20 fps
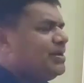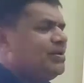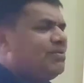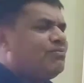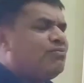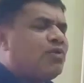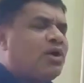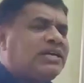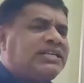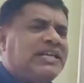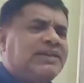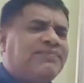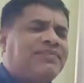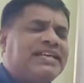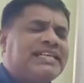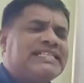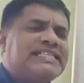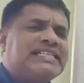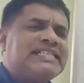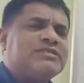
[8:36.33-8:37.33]

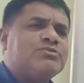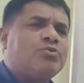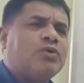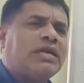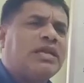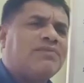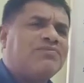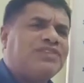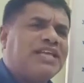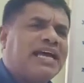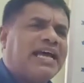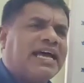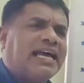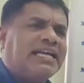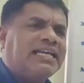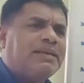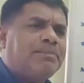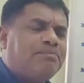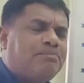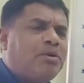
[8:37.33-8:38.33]
Waterways is one of
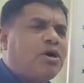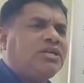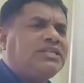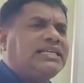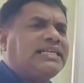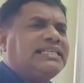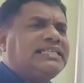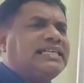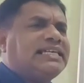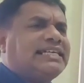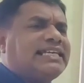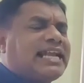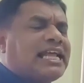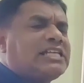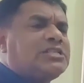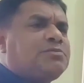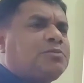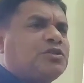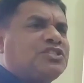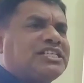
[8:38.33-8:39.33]
the important
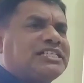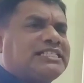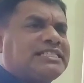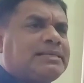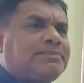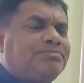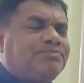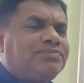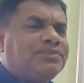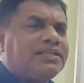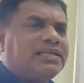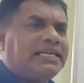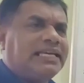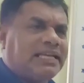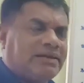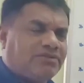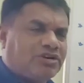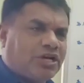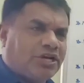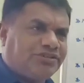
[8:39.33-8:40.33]
transport system
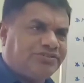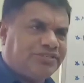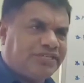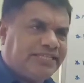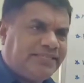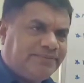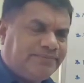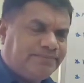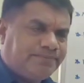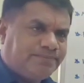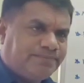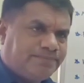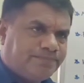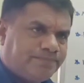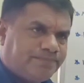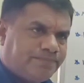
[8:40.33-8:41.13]
in our country.